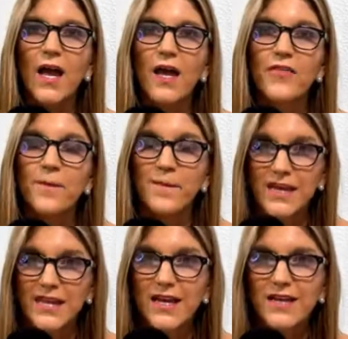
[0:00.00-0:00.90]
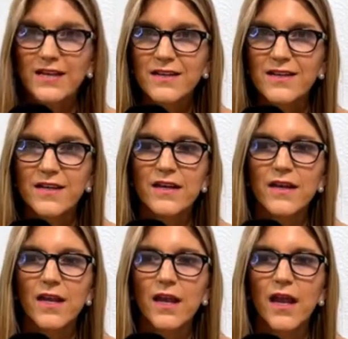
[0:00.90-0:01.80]
The media
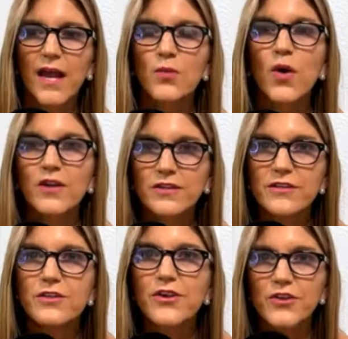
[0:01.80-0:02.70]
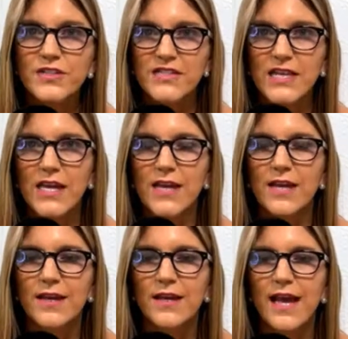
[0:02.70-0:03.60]
and what our little girls
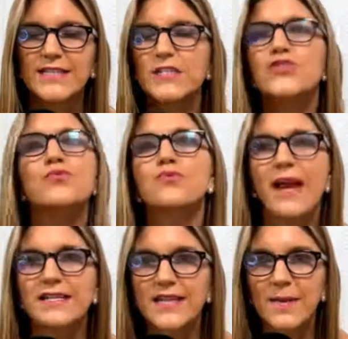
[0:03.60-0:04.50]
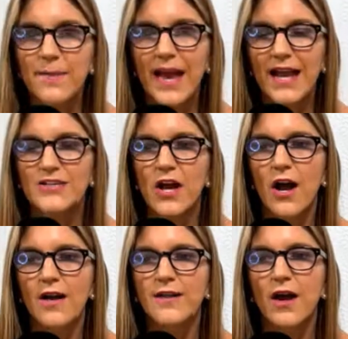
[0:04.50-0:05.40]
see has a direct impact
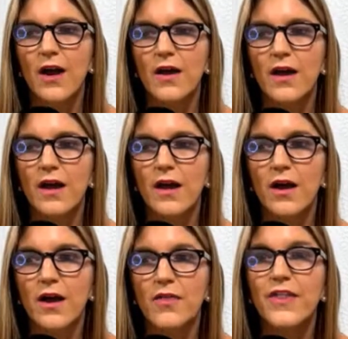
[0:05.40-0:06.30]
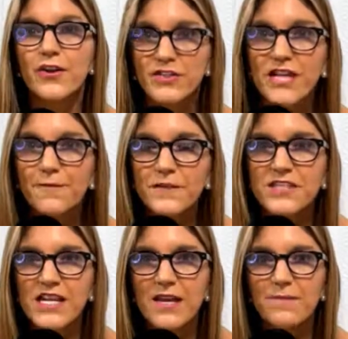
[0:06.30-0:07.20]
on their
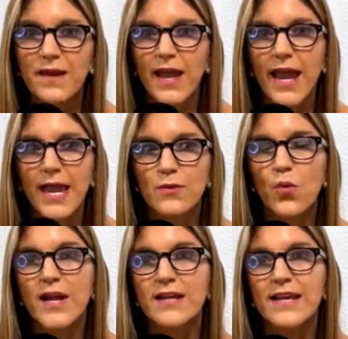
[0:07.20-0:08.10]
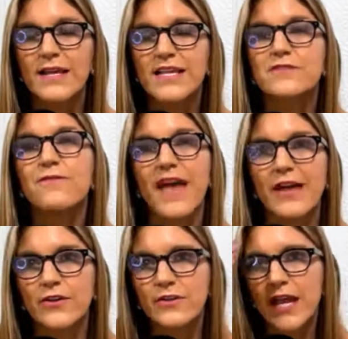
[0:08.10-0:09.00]
self-esteem and what is
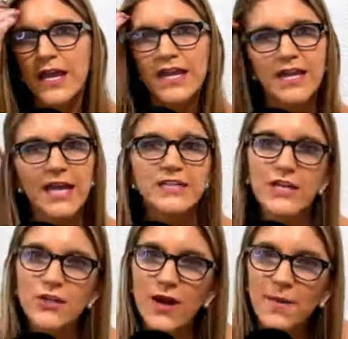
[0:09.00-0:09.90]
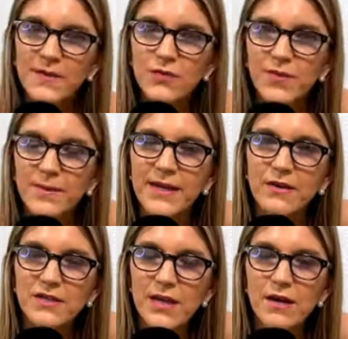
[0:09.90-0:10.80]
valued. Can I tell you how many women
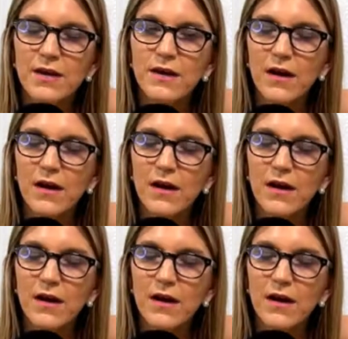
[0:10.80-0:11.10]
out there,